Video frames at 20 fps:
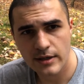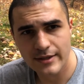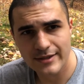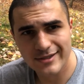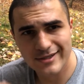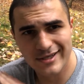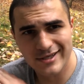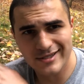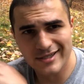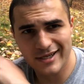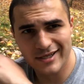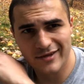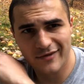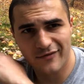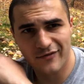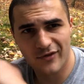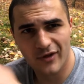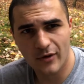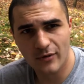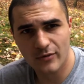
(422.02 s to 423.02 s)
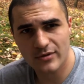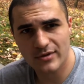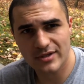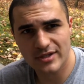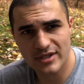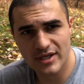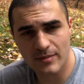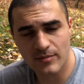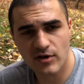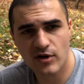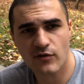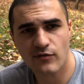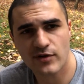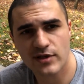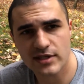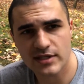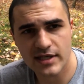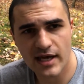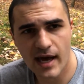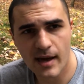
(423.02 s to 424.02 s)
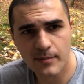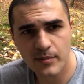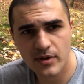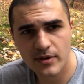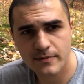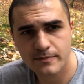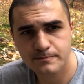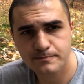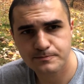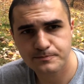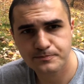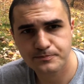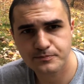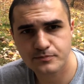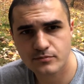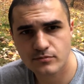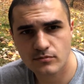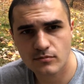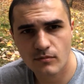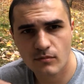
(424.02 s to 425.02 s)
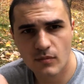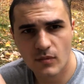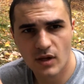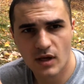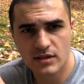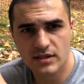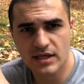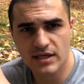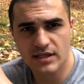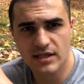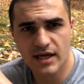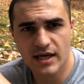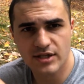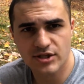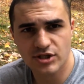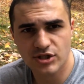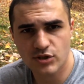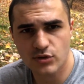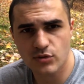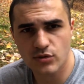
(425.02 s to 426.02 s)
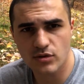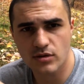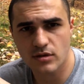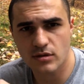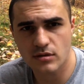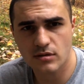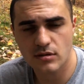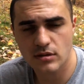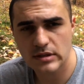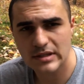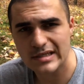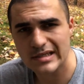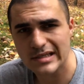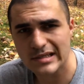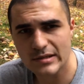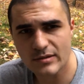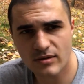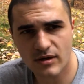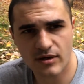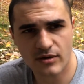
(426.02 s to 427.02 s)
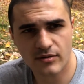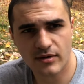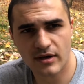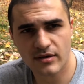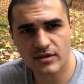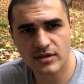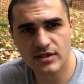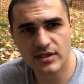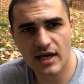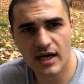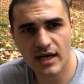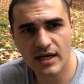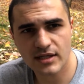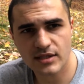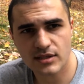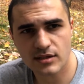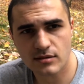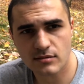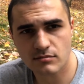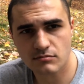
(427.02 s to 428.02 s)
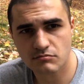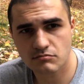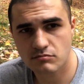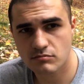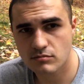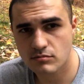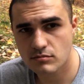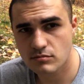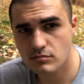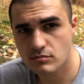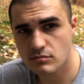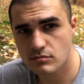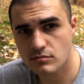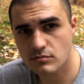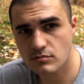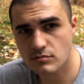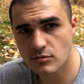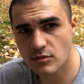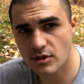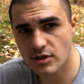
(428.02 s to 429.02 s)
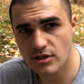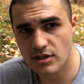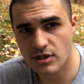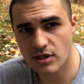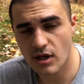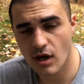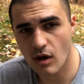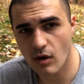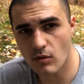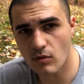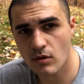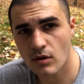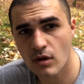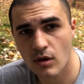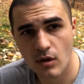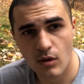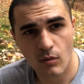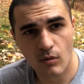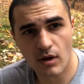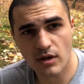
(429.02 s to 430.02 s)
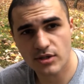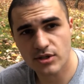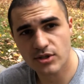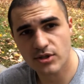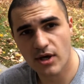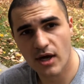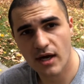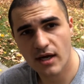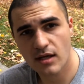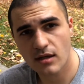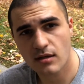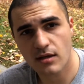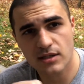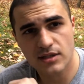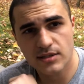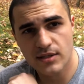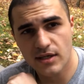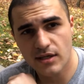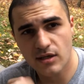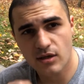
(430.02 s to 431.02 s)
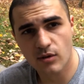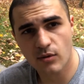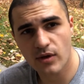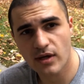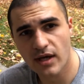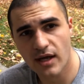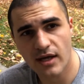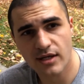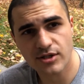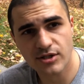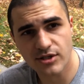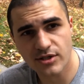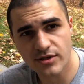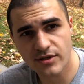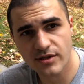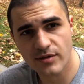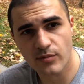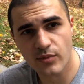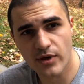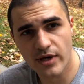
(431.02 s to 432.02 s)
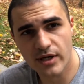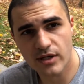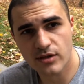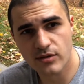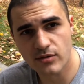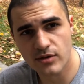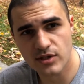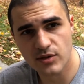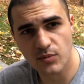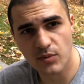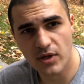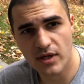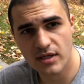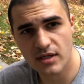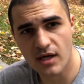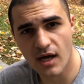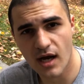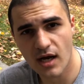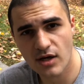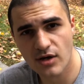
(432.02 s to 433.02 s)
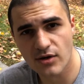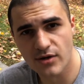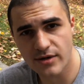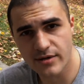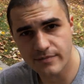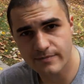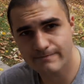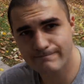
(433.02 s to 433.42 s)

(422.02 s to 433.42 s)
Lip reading: Just gonna take the float, skim it over the top, take the edging tool and run it around the sides, and we're good to go. While it's drying, let's take a quick engineering break to explain concrete.